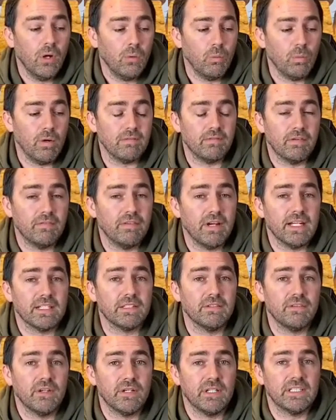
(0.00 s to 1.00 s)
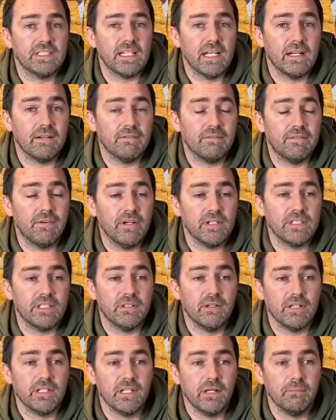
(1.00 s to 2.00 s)
with the fact of only selling
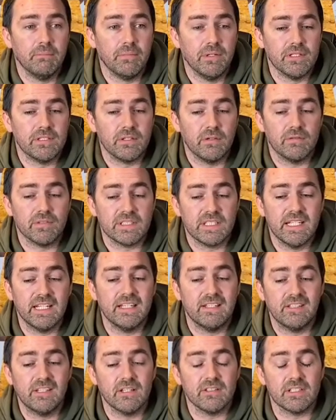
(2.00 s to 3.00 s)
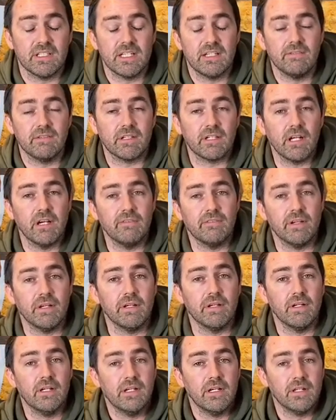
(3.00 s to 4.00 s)
39 numbers, obviously it doesn't even cover
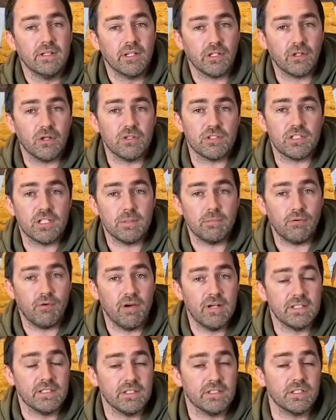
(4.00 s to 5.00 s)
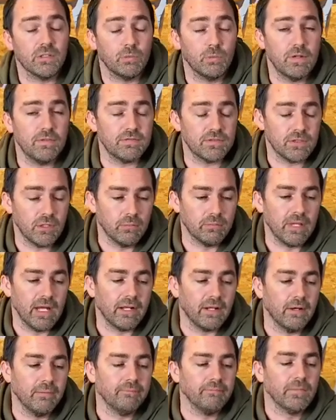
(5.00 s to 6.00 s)
the cost of the prizes. So we've topped that
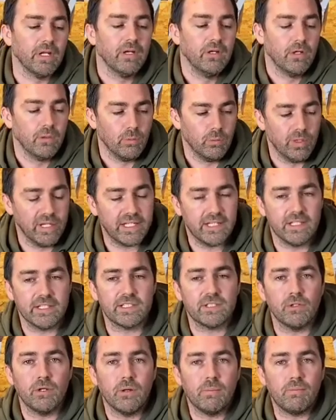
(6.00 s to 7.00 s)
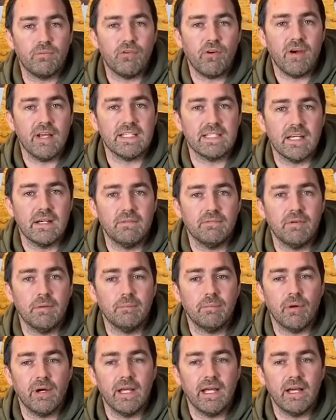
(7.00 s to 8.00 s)
up. We're going to sort a prize out for
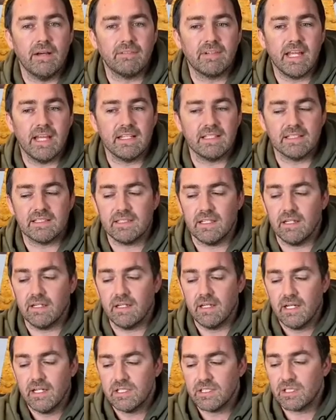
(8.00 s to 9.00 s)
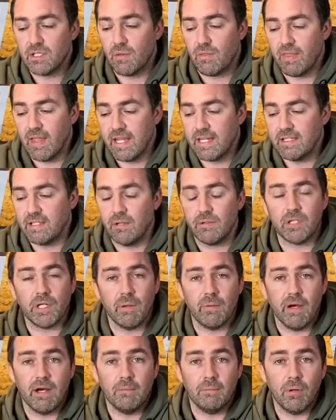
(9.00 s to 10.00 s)
Bite Out of Cancer so they don't go
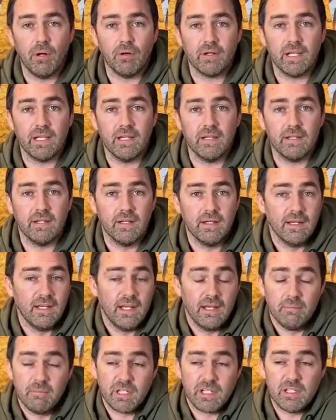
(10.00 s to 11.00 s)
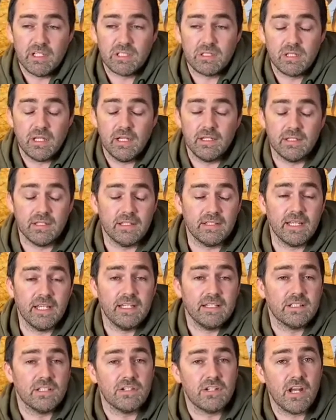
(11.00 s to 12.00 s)
out of pocket, because end of the day,
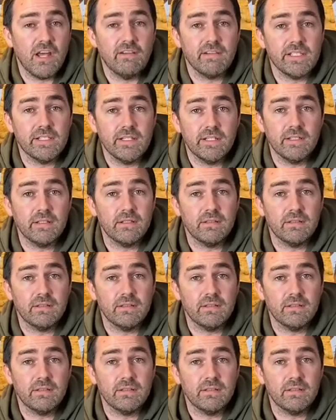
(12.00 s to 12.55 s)
it's a charity.